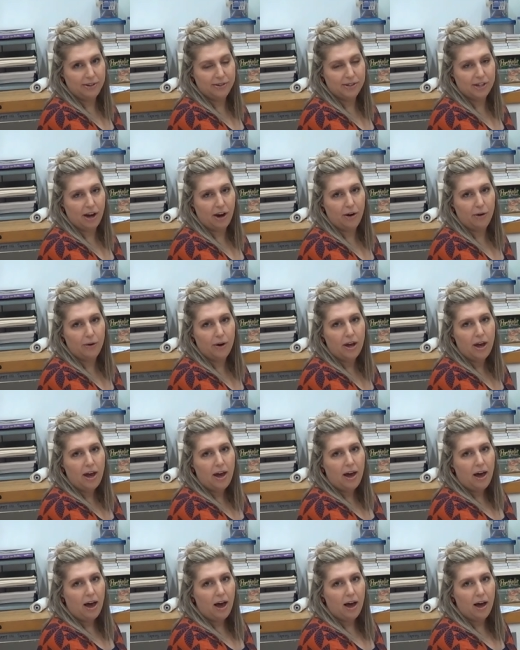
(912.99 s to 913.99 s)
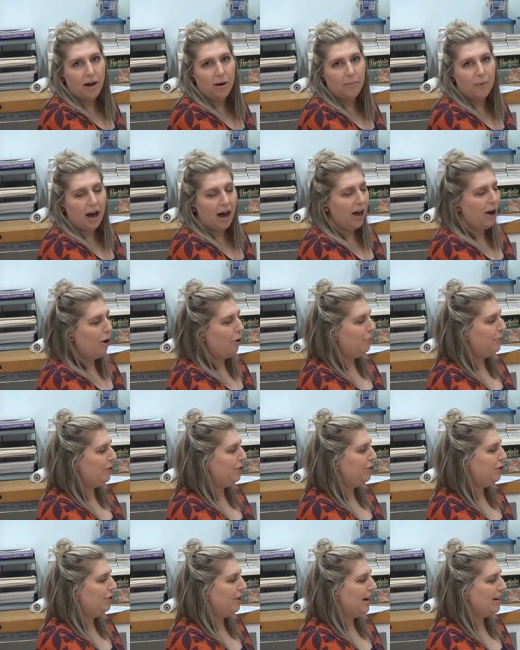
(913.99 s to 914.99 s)
So um, I hope
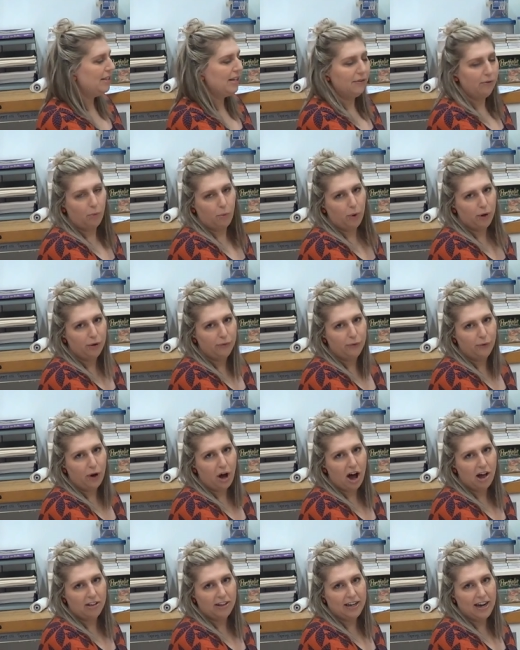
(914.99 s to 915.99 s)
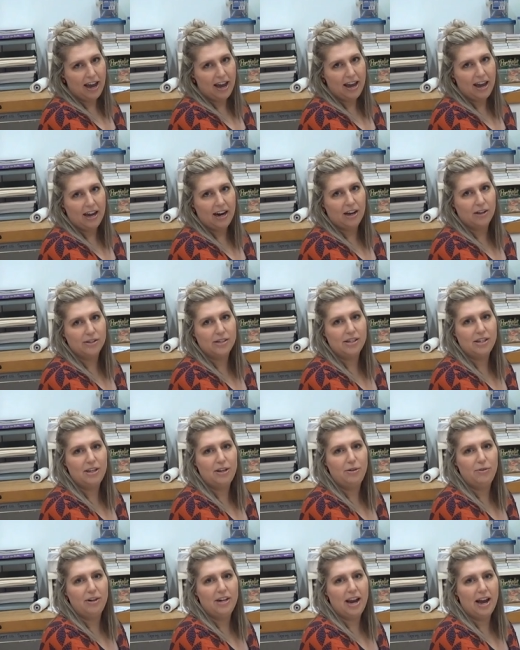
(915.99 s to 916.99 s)
that you guys have a wonderful holiday and I'll see
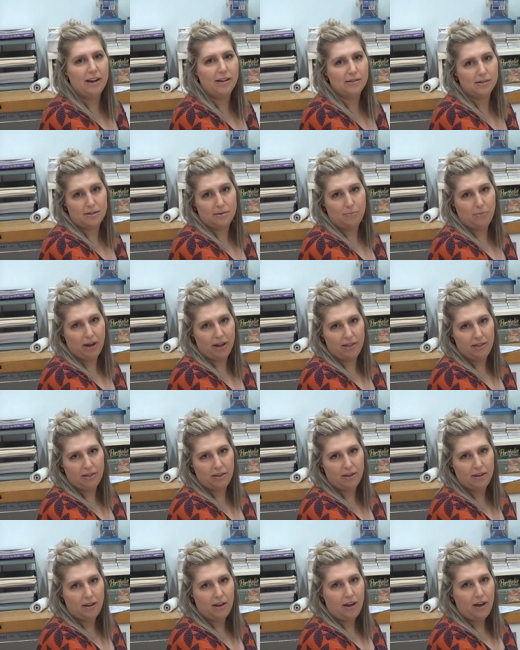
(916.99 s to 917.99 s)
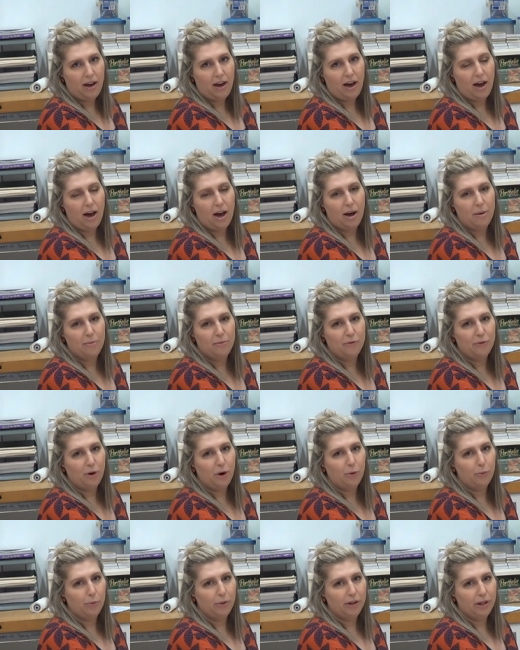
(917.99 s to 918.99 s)
you next month um, for
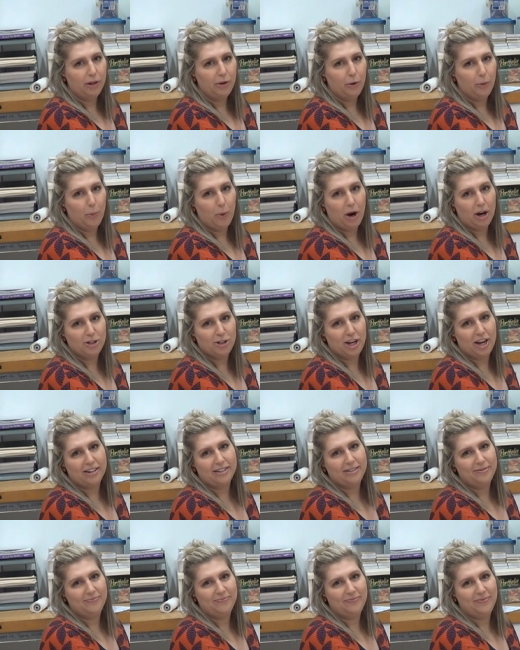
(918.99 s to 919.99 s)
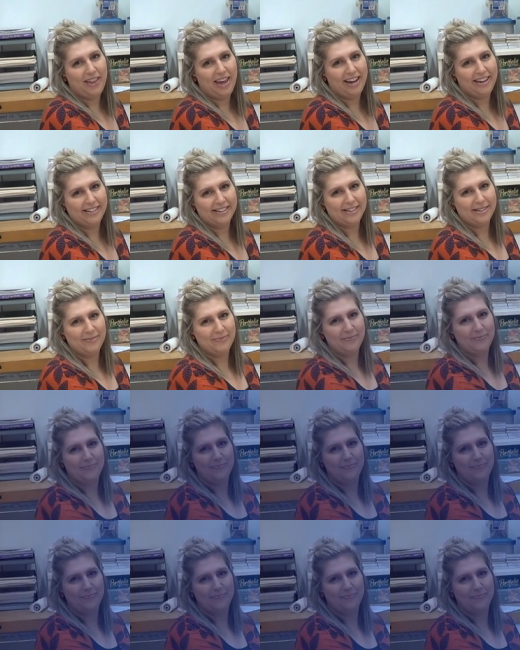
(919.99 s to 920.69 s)
a really cool project. Thanks.